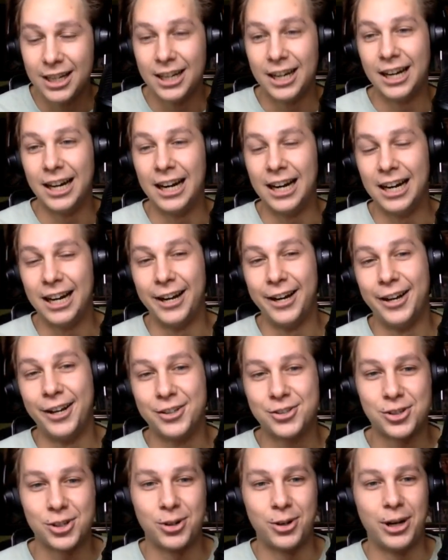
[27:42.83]

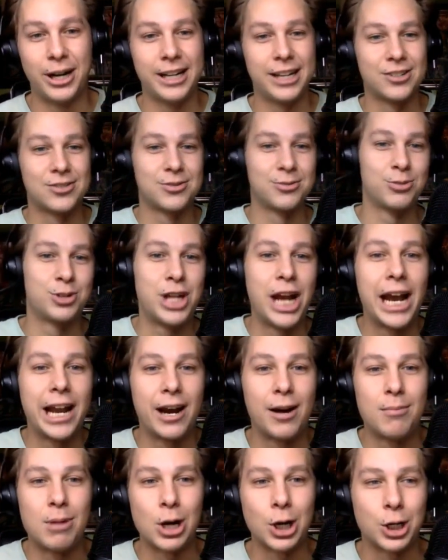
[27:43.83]
So I guess shout
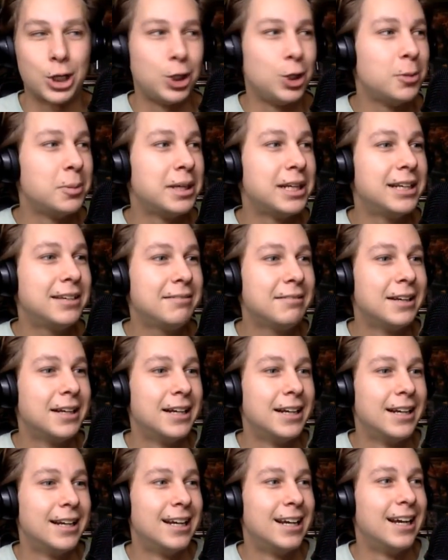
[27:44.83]
out Mark Cuban
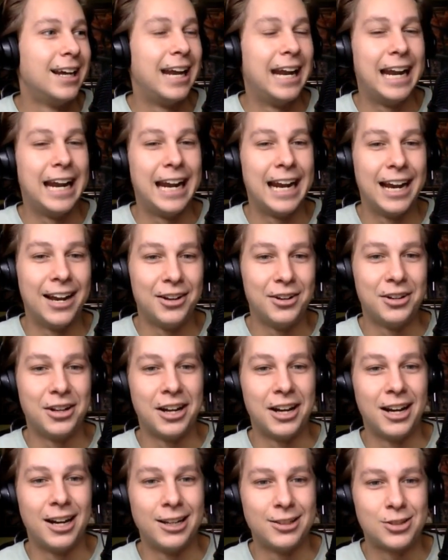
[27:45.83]
and
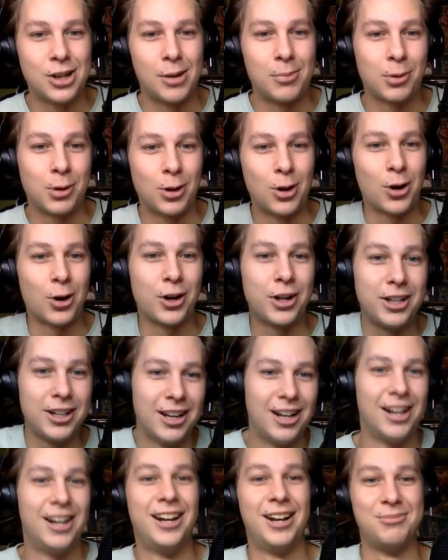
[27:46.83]
Tom Gilardi.
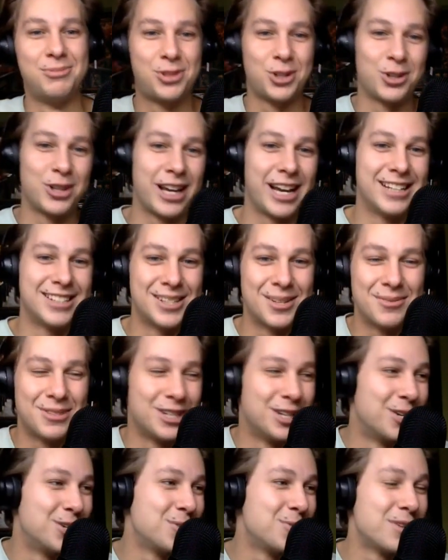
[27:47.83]
I'm sure they had something
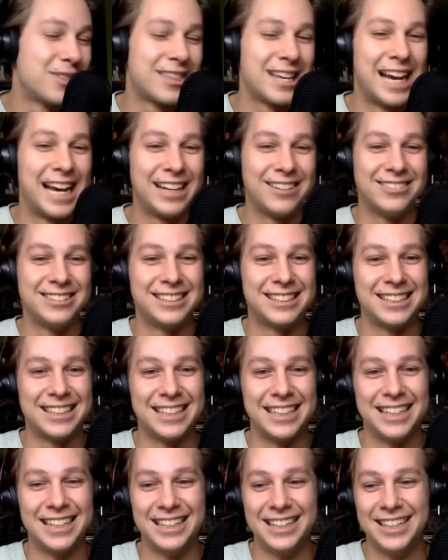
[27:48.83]
to do with that, with
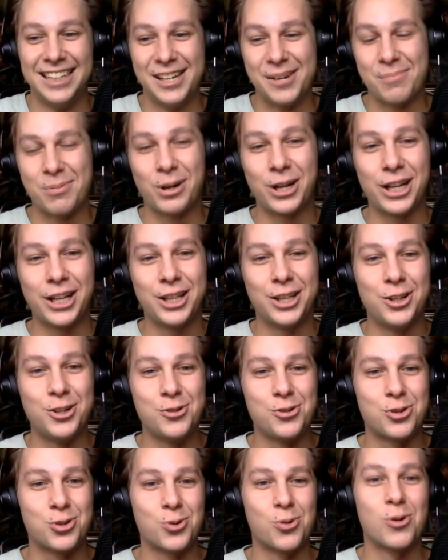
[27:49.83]
bringing the
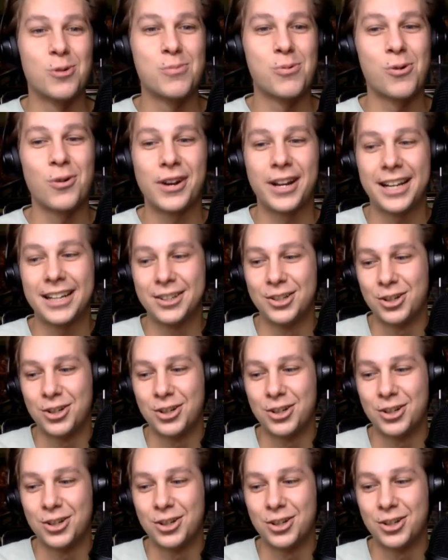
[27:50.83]
new scoreboard in.